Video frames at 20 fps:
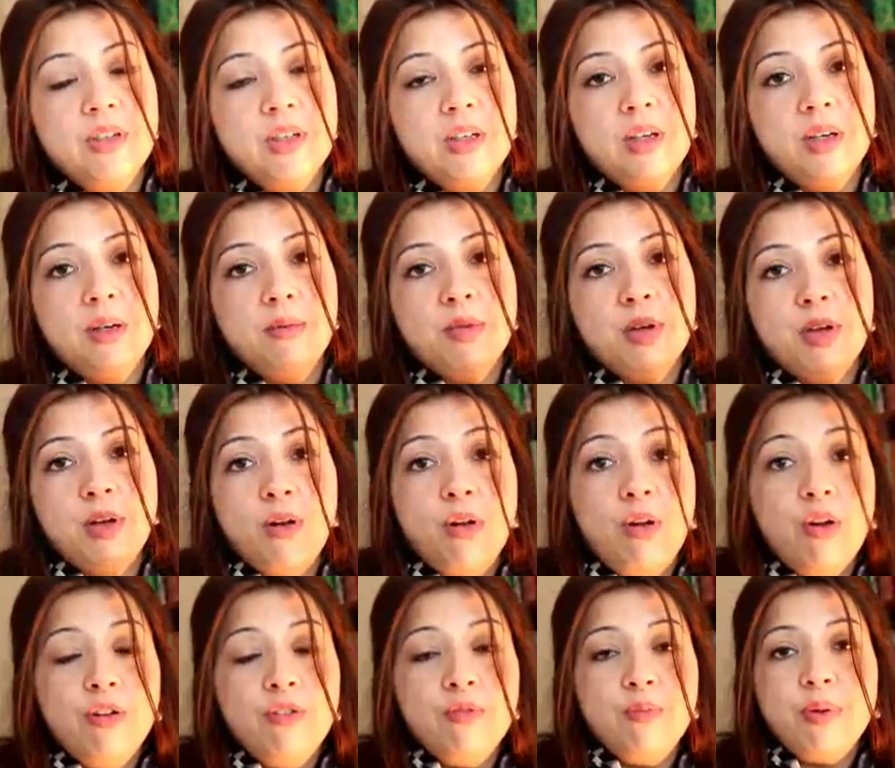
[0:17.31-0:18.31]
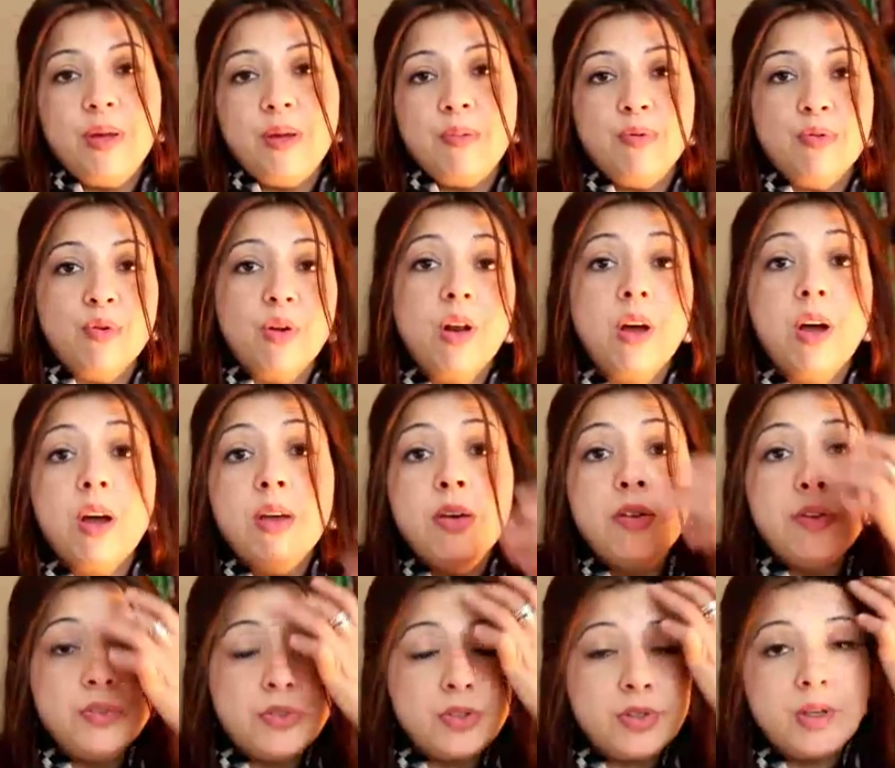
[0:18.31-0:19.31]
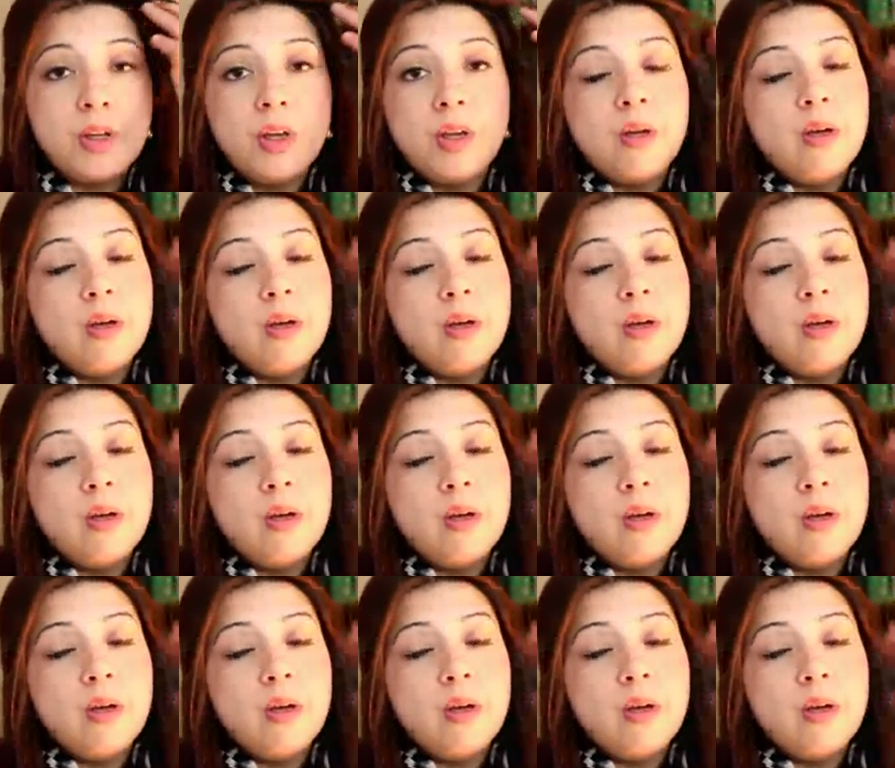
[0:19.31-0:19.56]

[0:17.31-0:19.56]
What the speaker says: A lot of people, clients,